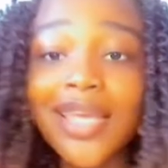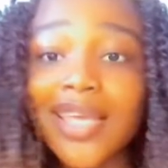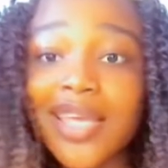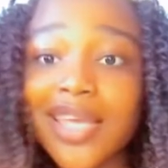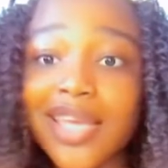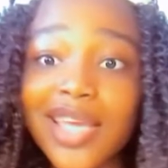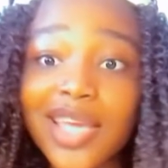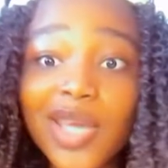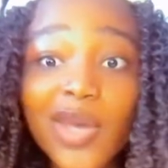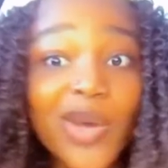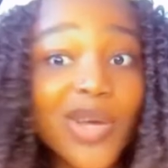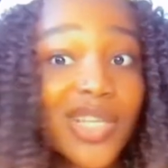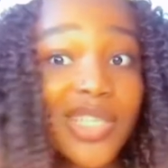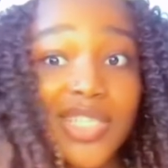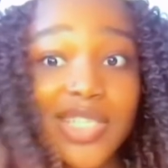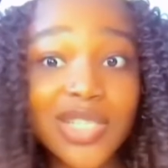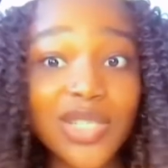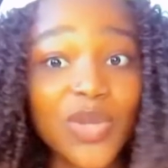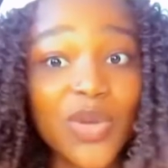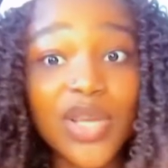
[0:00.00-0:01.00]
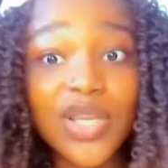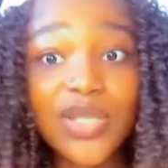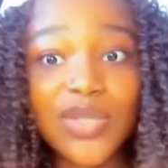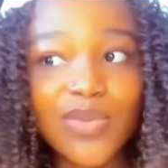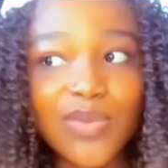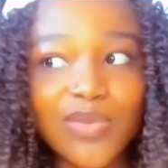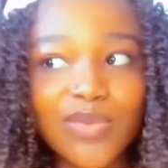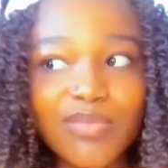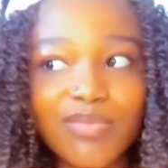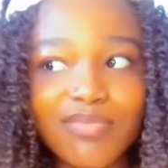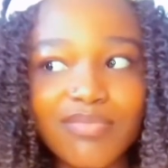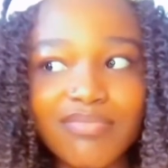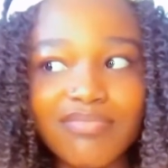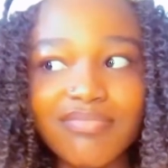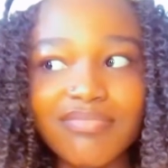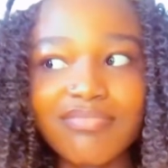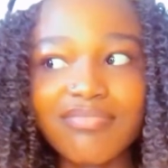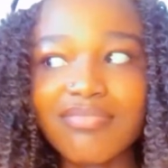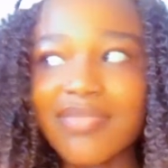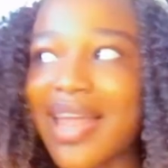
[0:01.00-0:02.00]
he or she's going to,
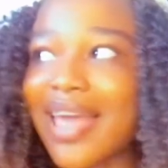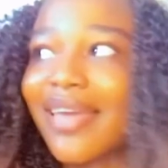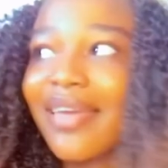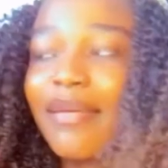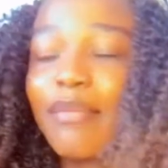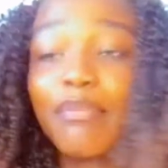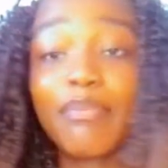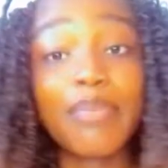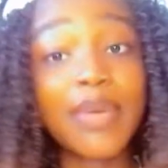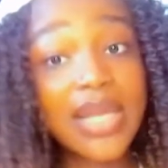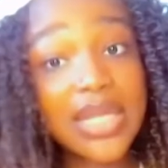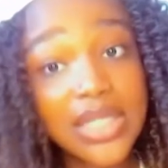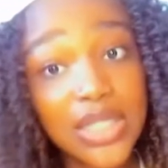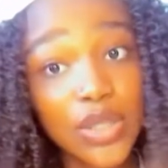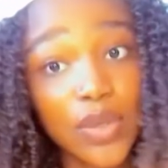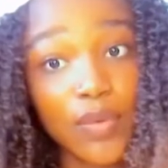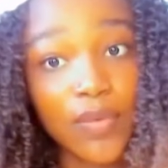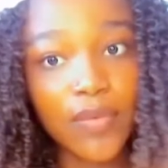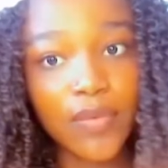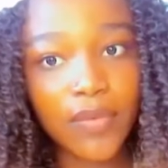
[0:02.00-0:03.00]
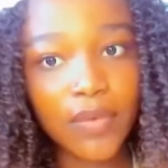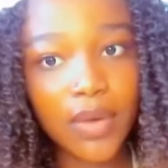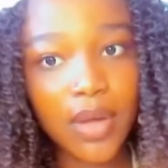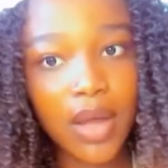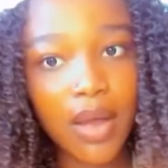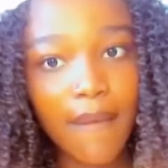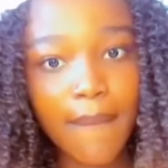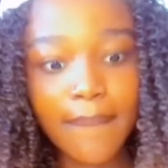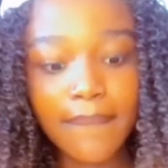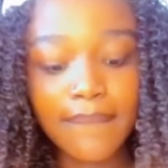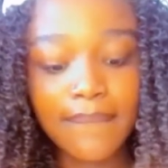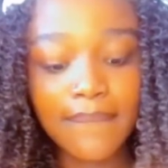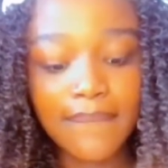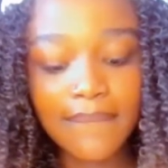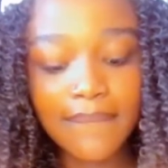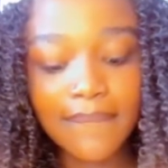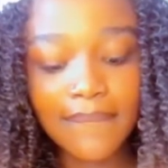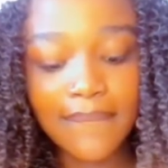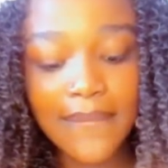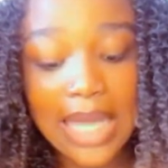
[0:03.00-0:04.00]
like, pissed off.
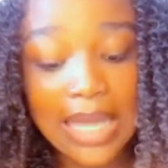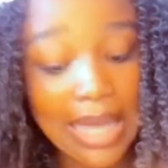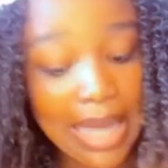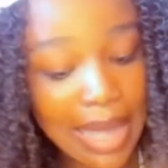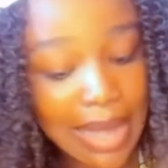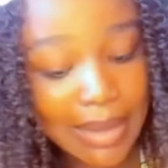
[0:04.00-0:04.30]
Yeah.